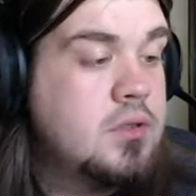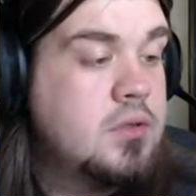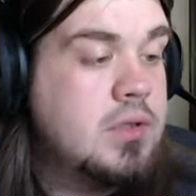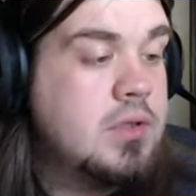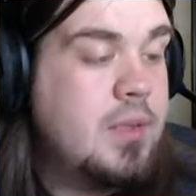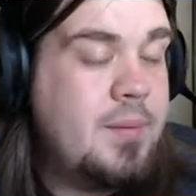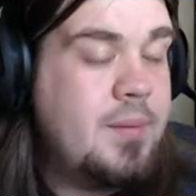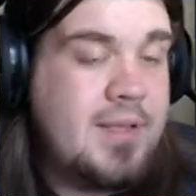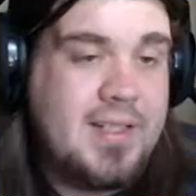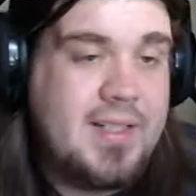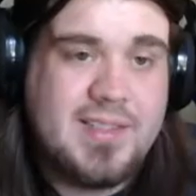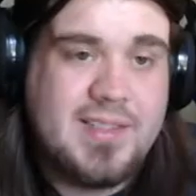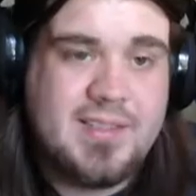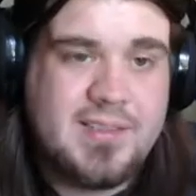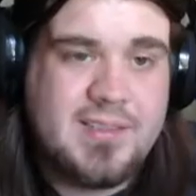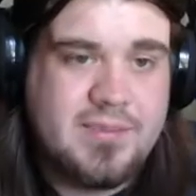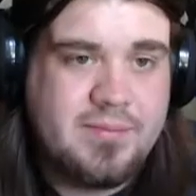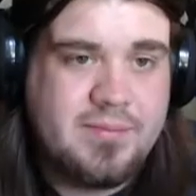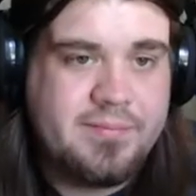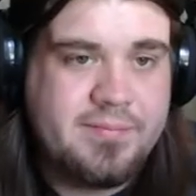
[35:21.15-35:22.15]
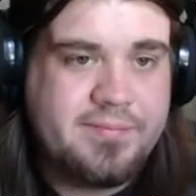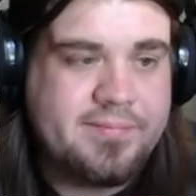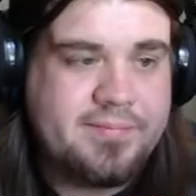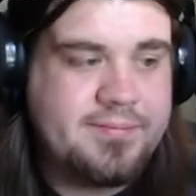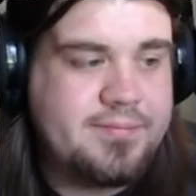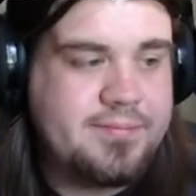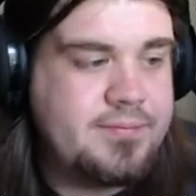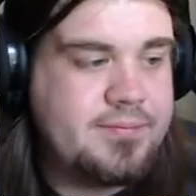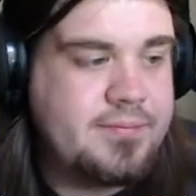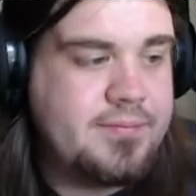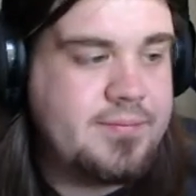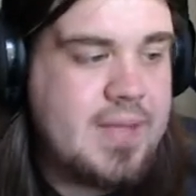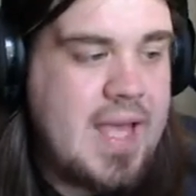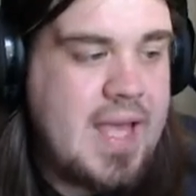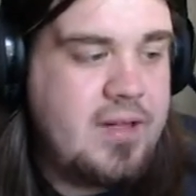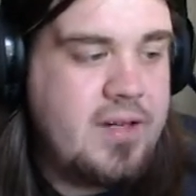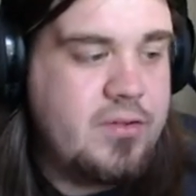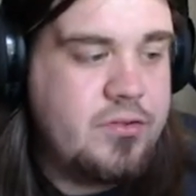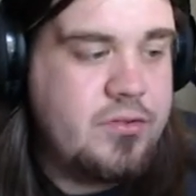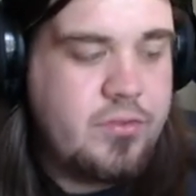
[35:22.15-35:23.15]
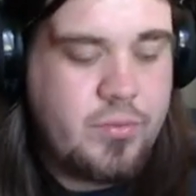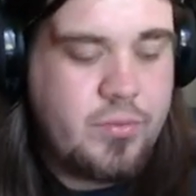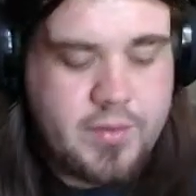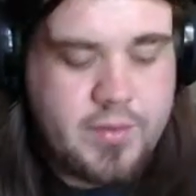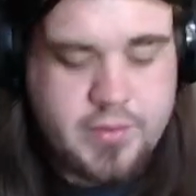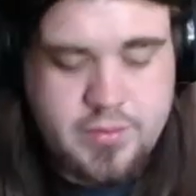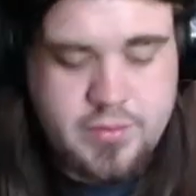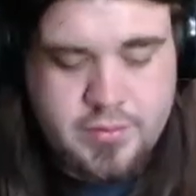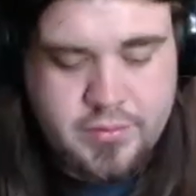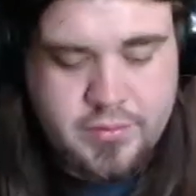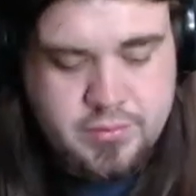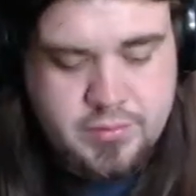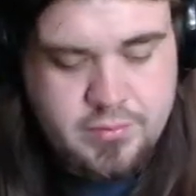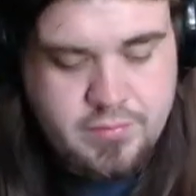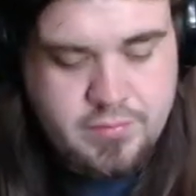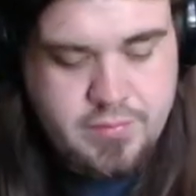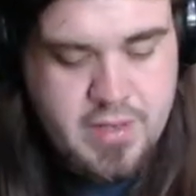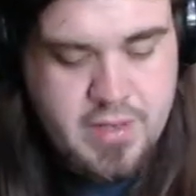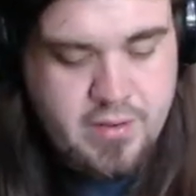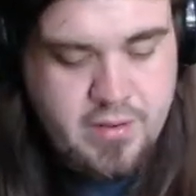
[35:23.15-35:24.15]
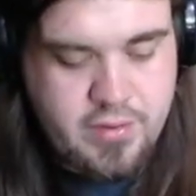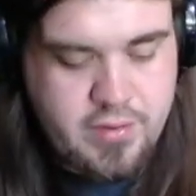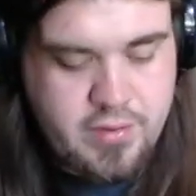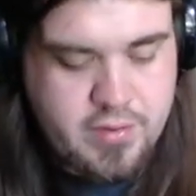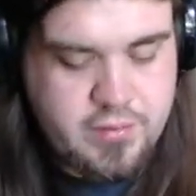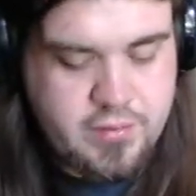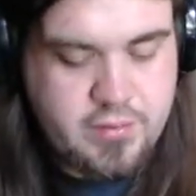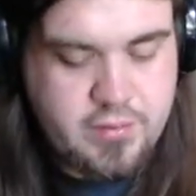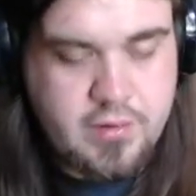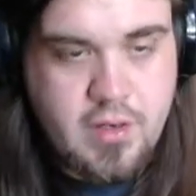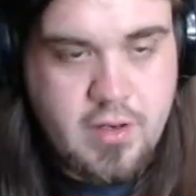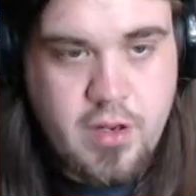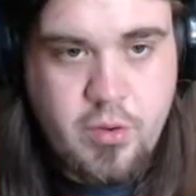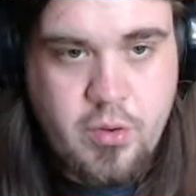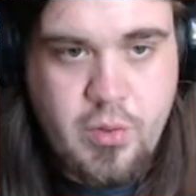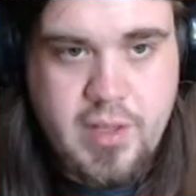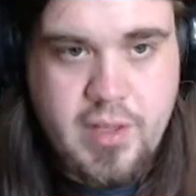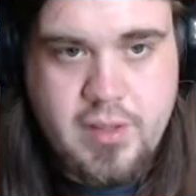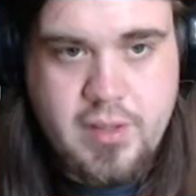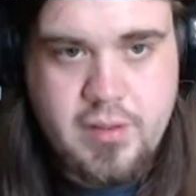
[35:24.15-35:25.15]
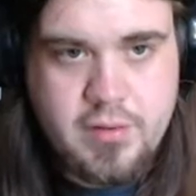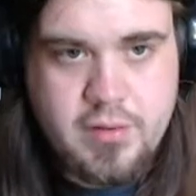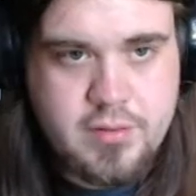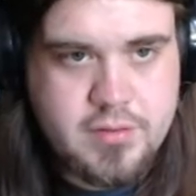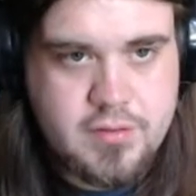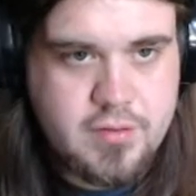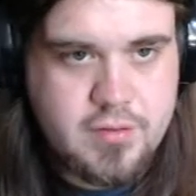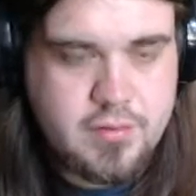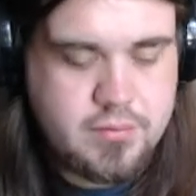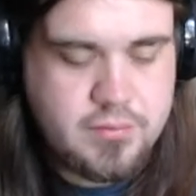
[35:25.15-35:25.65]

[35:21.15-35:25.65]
I mean, it handles well, better than '08. So